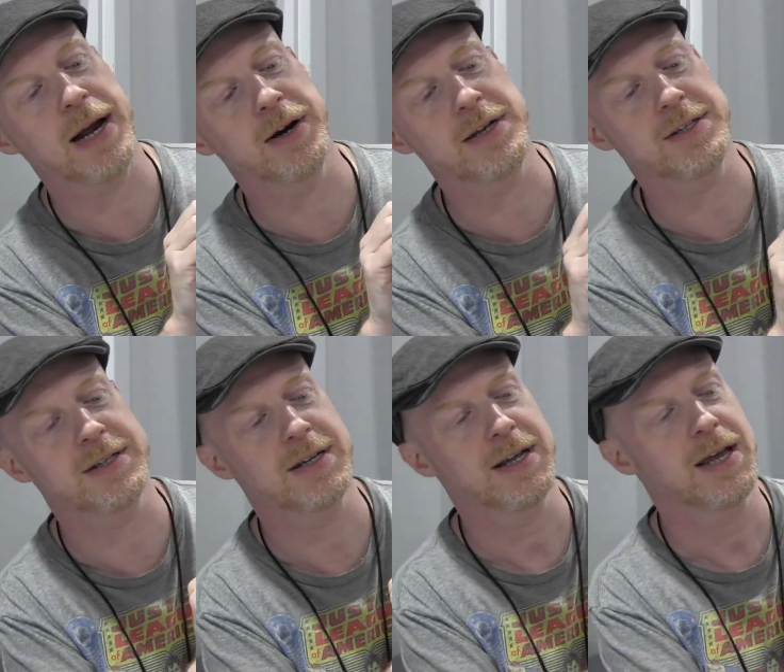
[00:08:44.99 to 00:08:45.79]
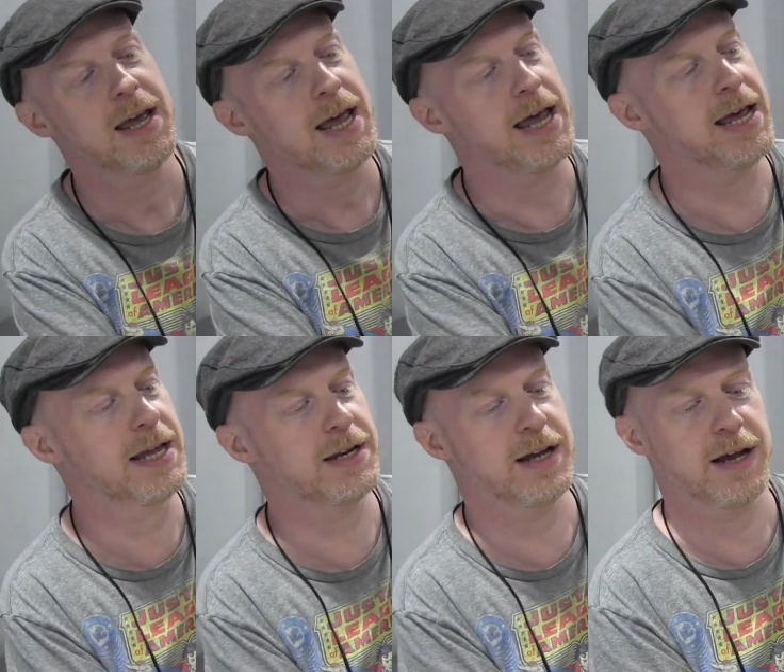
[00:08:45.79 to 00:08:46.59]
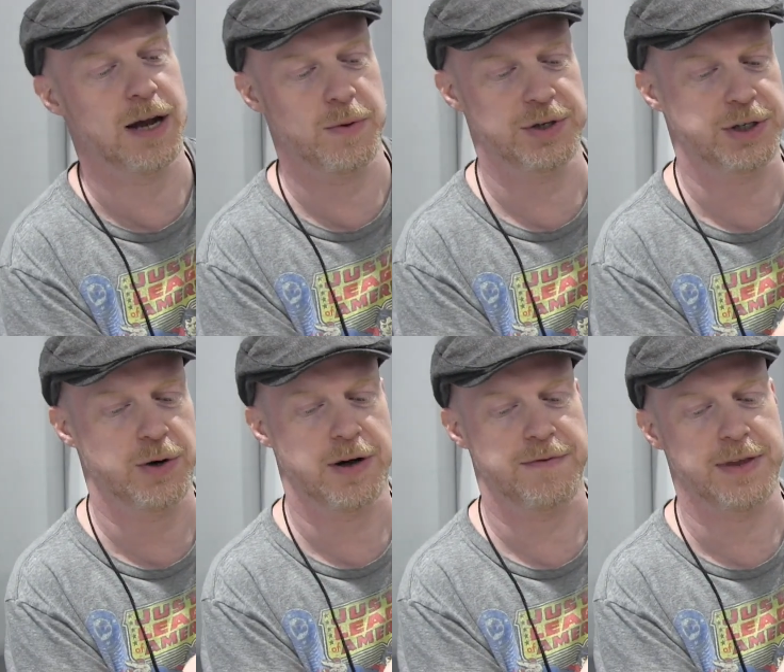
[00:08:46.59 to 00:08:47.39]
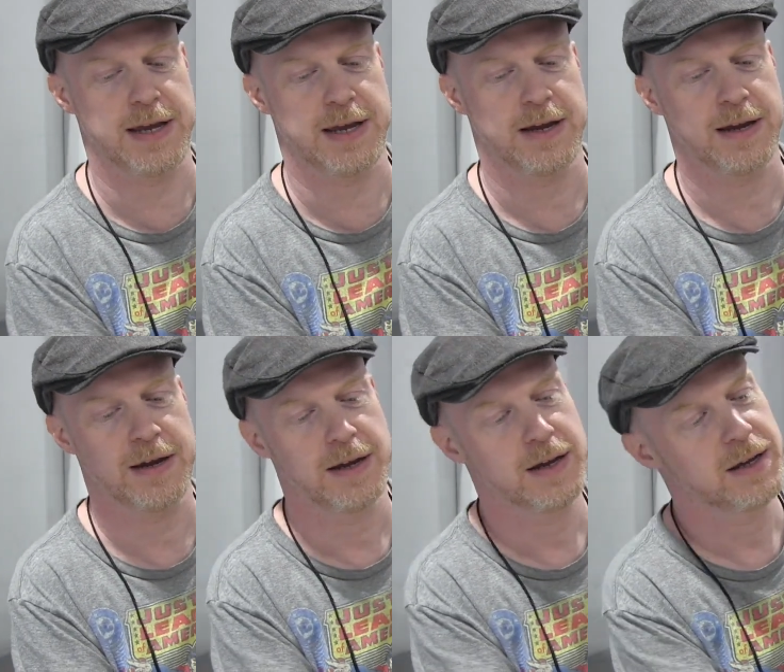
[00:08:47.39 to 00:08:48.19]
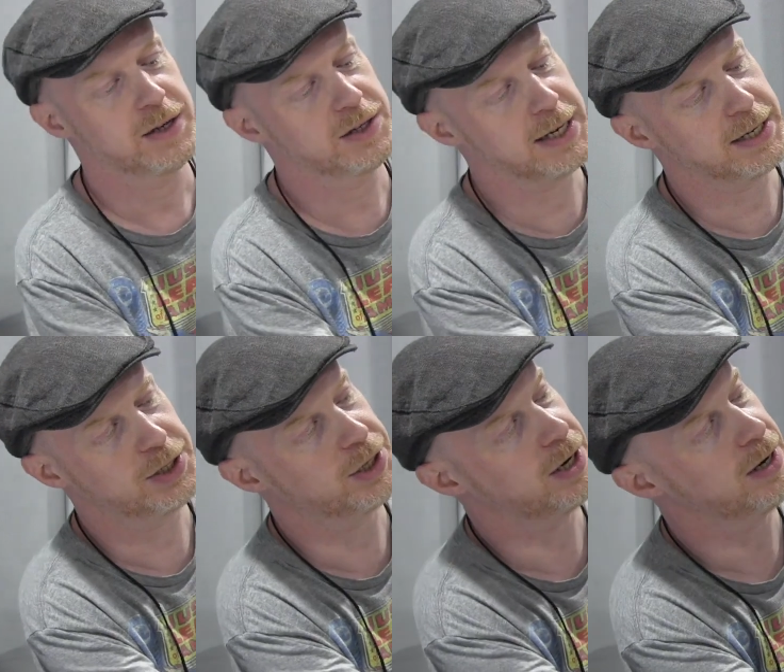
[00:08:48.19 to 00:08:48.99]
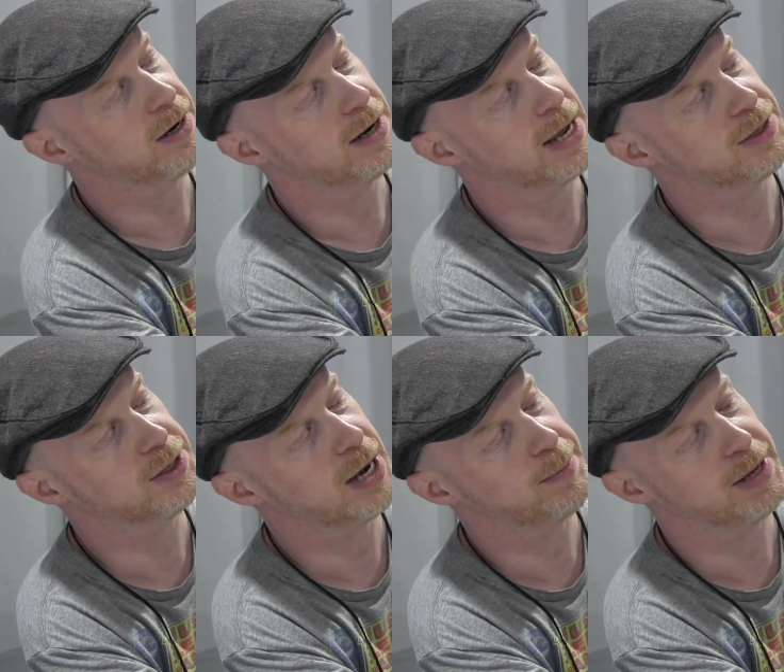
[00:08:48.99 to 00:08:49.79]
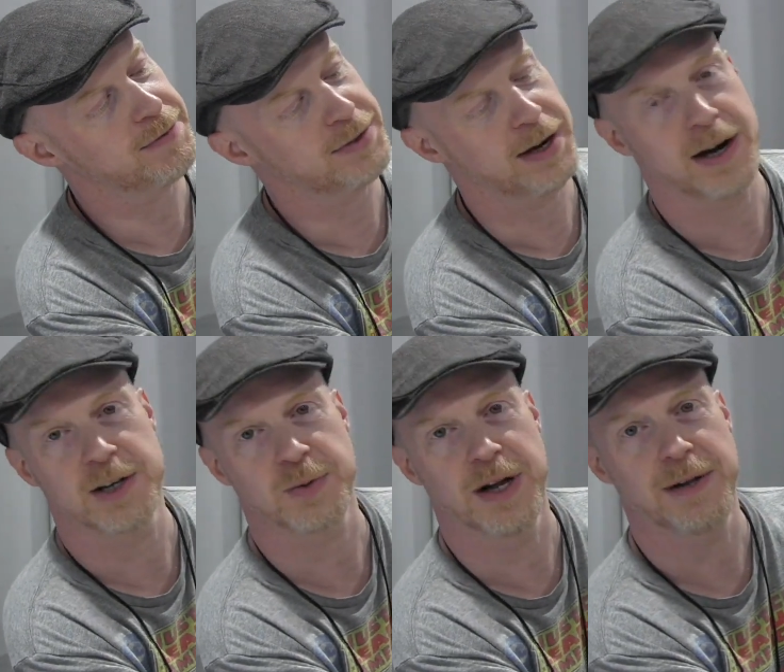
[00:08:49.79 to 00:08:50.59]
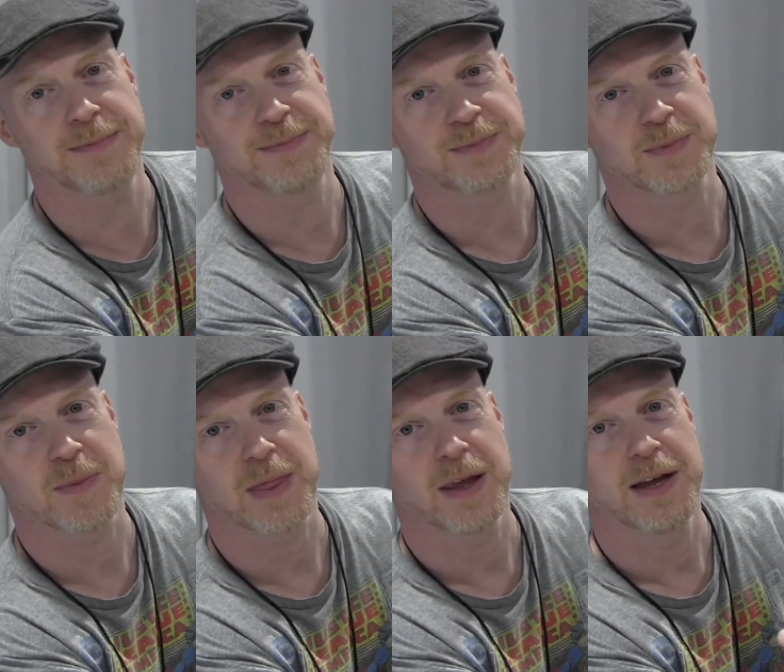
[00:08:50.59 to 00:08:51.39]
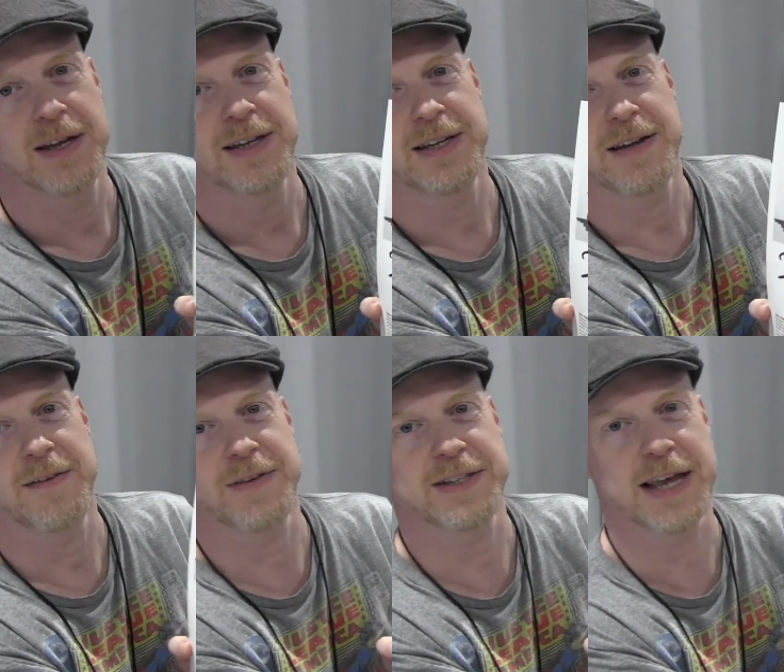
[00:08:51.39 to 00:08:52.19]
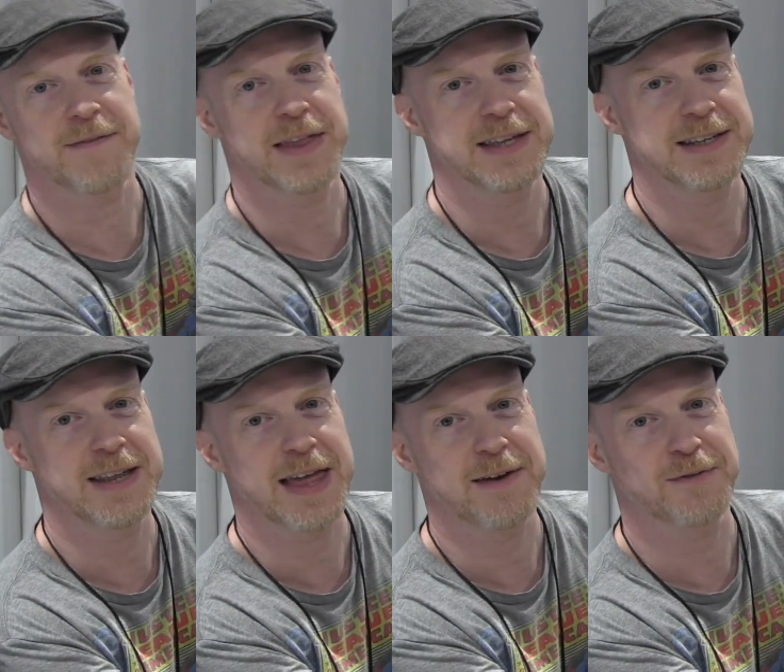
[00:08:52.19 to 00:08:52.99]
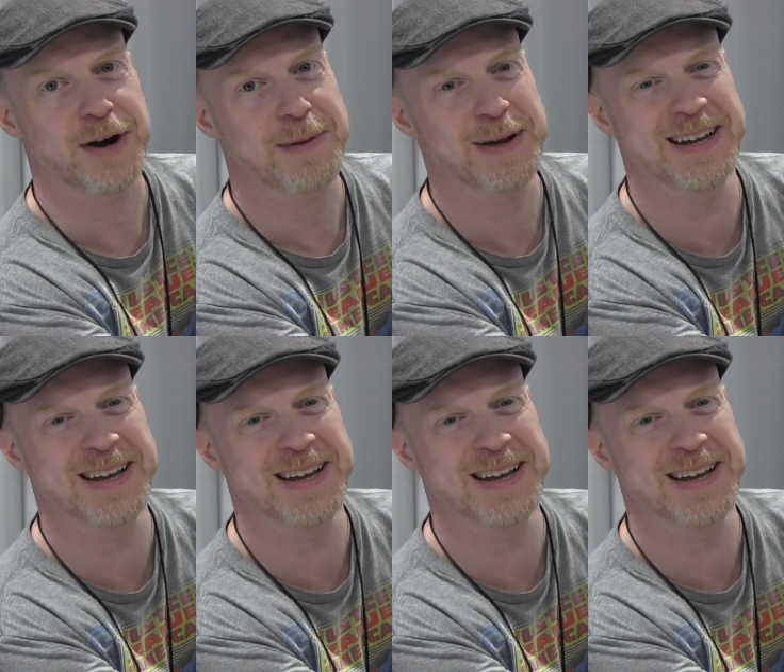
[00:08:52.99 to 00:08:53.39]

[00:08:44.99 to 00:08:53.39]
Parent, and uh, I will show off the signature at the top left there as well. That's that, that, that in frame.